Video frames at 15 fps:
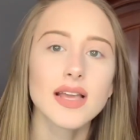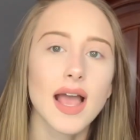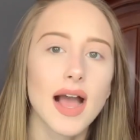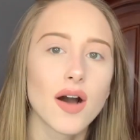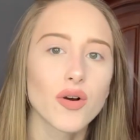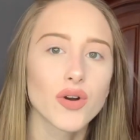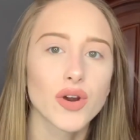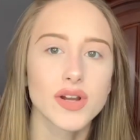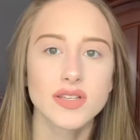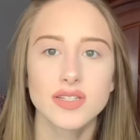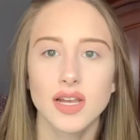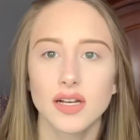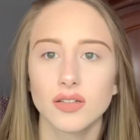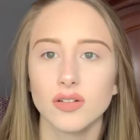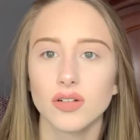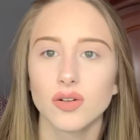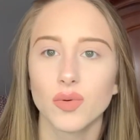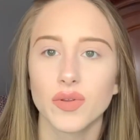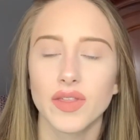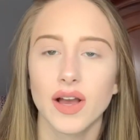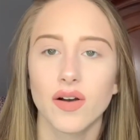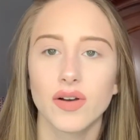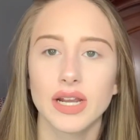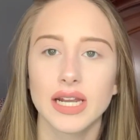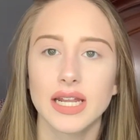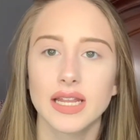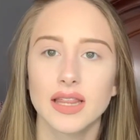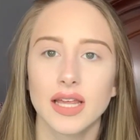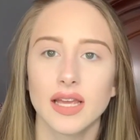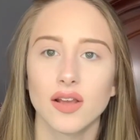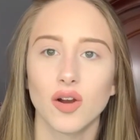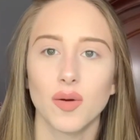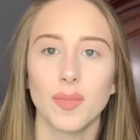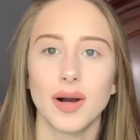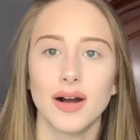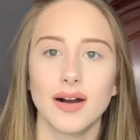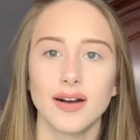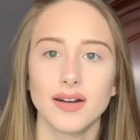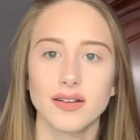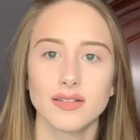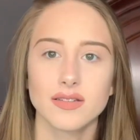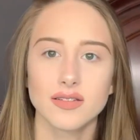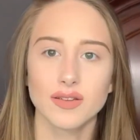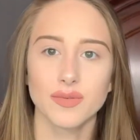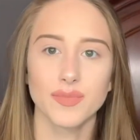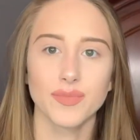how crazy I look without anything on my eyes.